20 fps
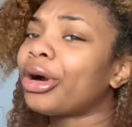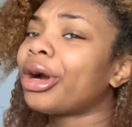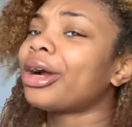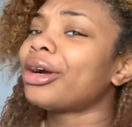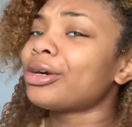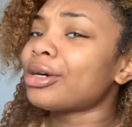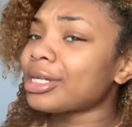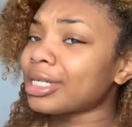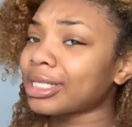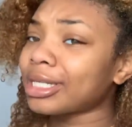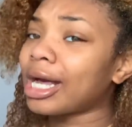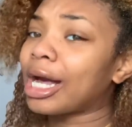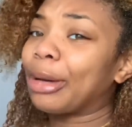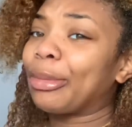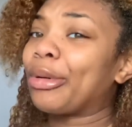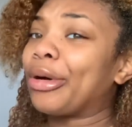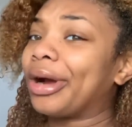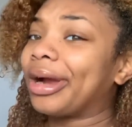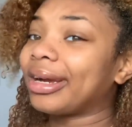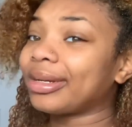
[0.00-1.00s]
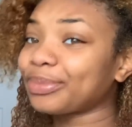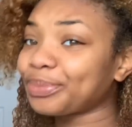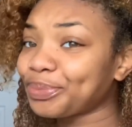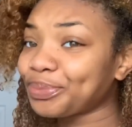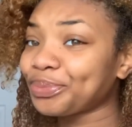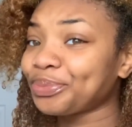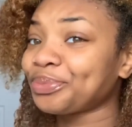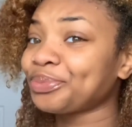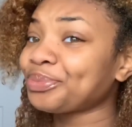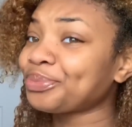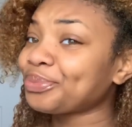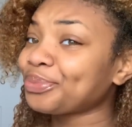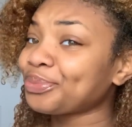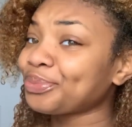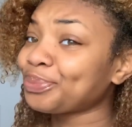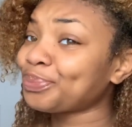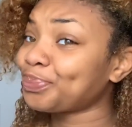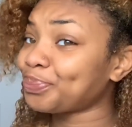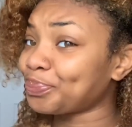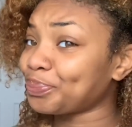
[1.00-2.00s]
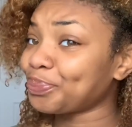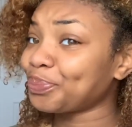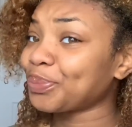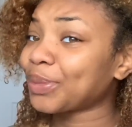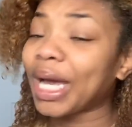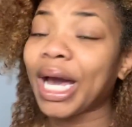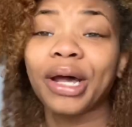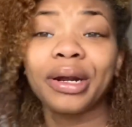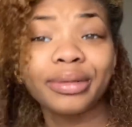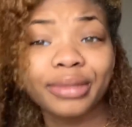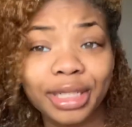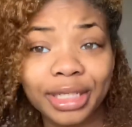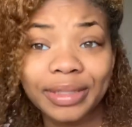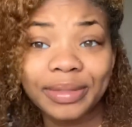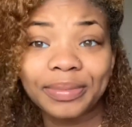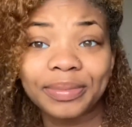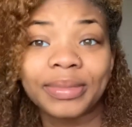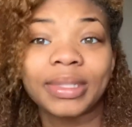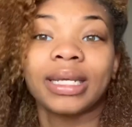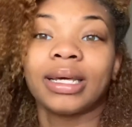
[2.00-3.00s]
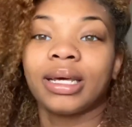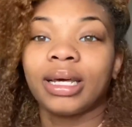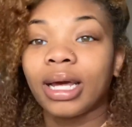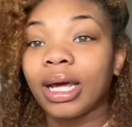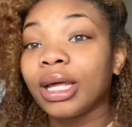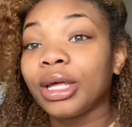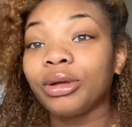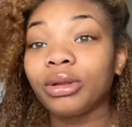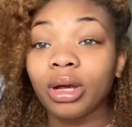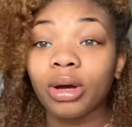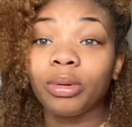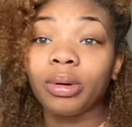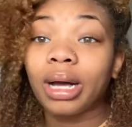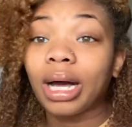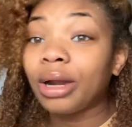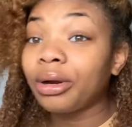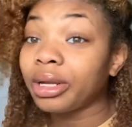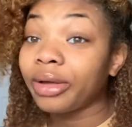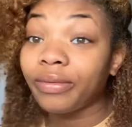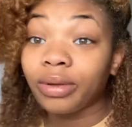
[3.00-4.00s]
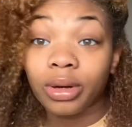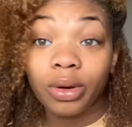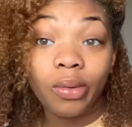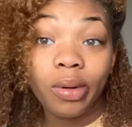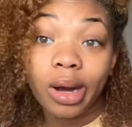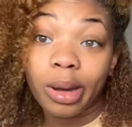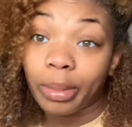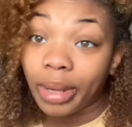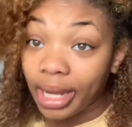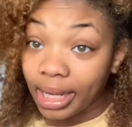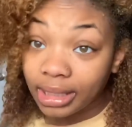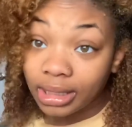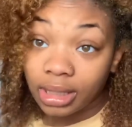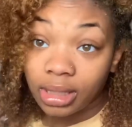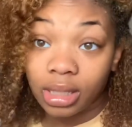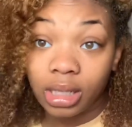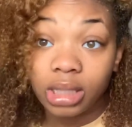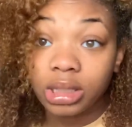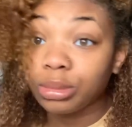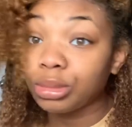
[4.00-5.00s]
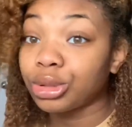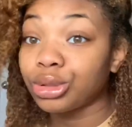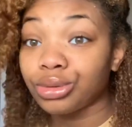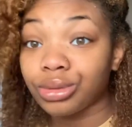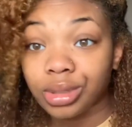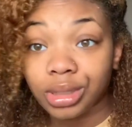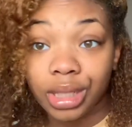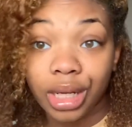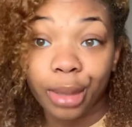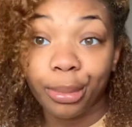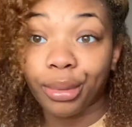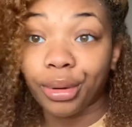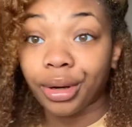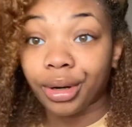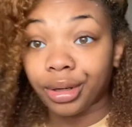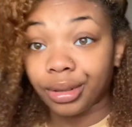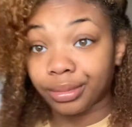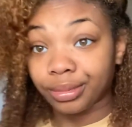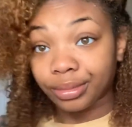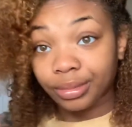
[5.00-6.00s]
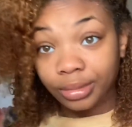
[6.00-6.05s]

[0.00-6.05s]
part or a side part? I don't know. You know what? I don't even know why I'm asking, because I'm going to do a side part.